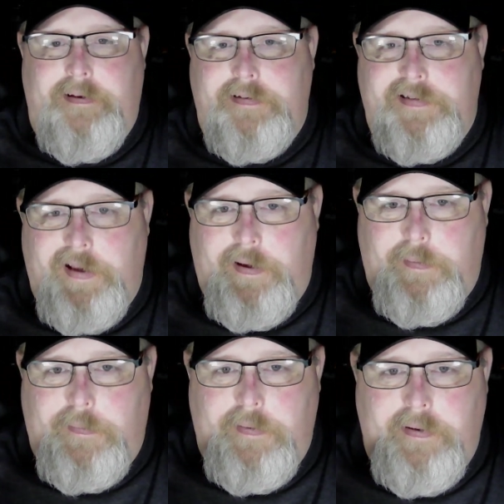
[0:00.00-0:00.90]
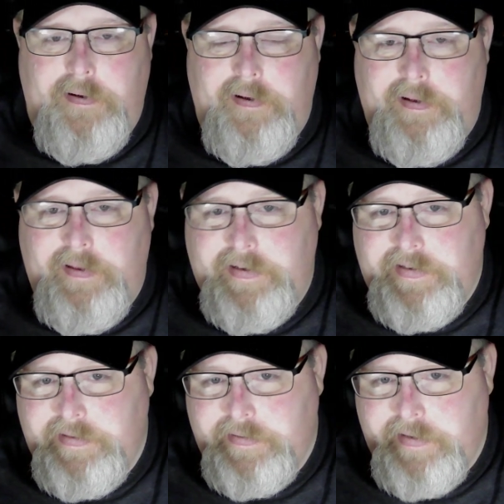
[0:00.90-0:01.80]
So, this
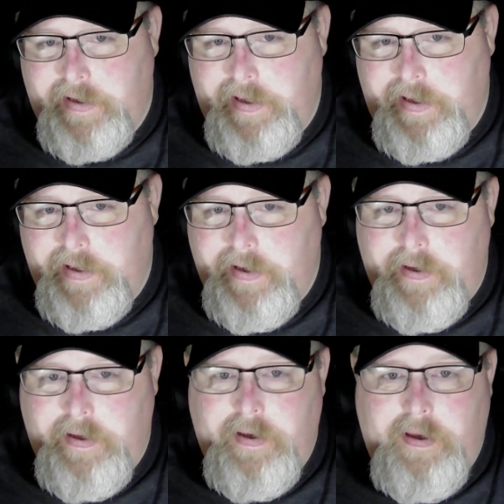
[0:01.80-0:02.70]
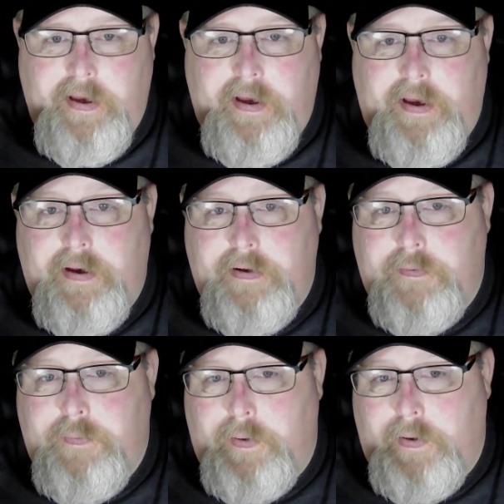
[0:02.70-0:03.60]
is a
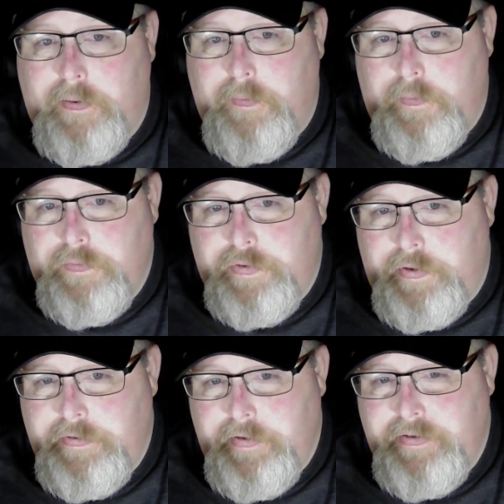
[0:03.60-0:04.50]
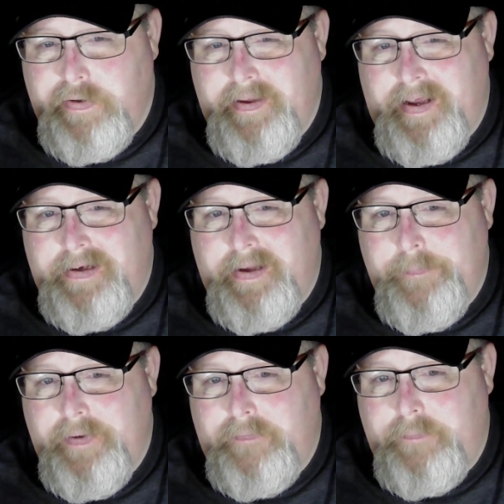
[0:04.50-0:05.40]
quote-unquote surgery, so they gotta take
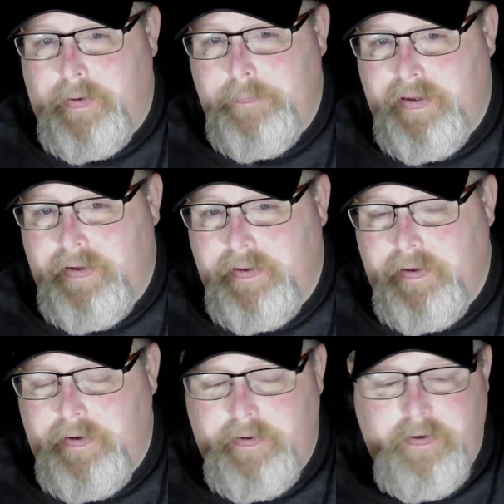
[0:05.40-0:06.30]
me off of my blood thinner.